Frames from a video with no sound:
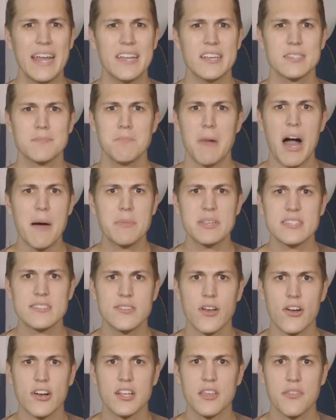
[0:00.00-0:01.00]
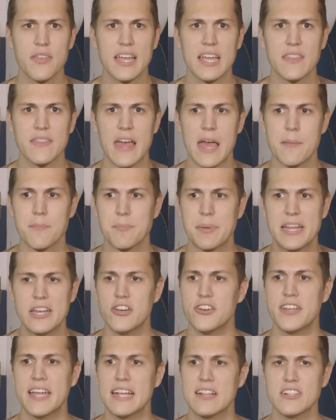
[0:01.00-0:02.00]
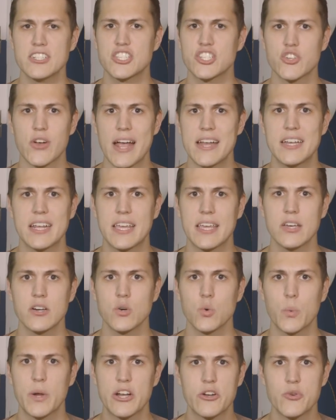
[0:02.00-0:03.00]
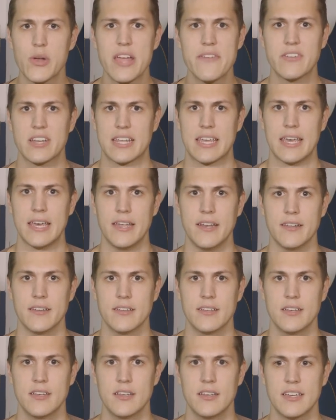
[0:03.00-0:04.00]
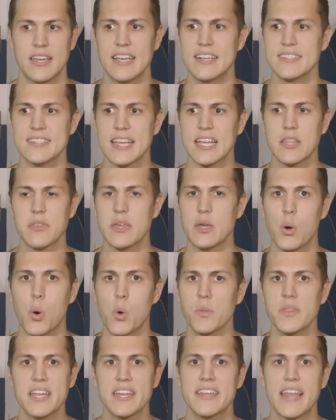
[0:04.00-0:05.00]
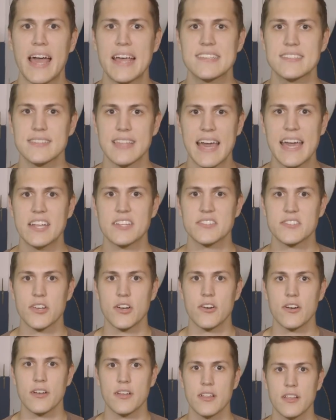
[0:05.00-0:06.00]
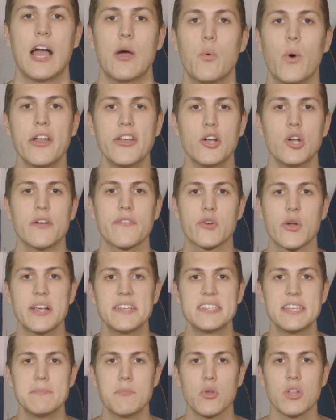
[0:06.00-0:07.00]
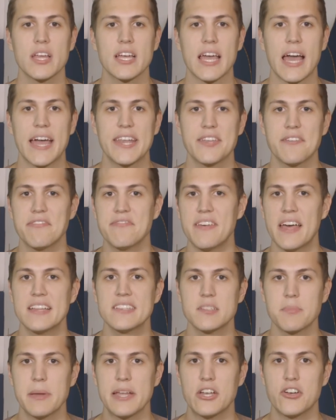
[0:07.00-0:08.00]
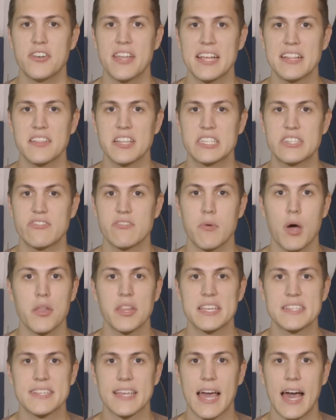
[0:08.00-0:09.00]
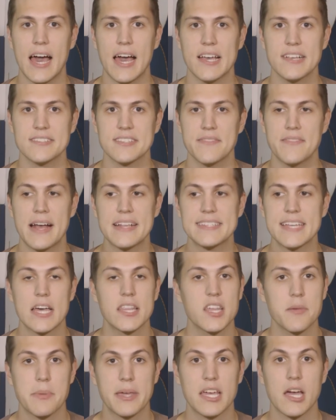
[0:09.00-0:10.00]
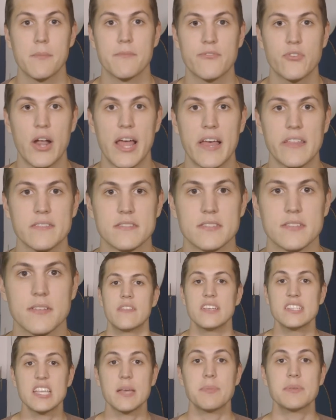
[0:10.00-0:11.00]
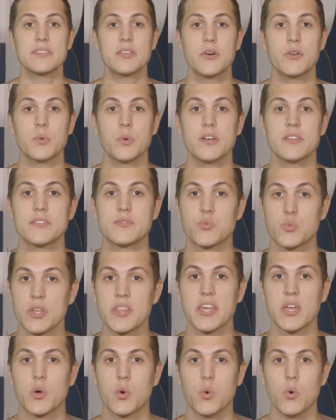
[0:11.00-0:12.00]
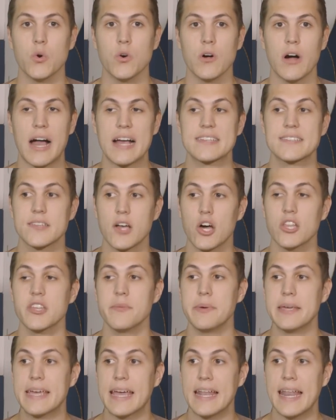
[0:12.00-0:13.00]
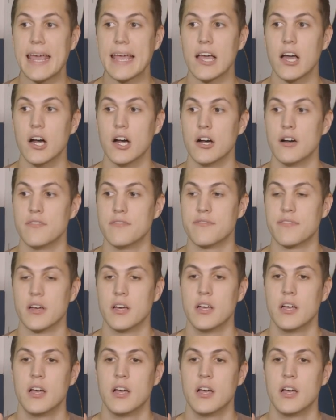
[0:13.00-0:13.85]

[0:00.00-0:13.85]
does Mama Stark think that Peter Dinklage tried to kill Weird Raven Kid? He's like the only nice Lannister. I wonder if Greasy Mullet Guy defends Peter Dinklage from all these guys, and that's how they become friends. This episode was really cool. I saw the beginning of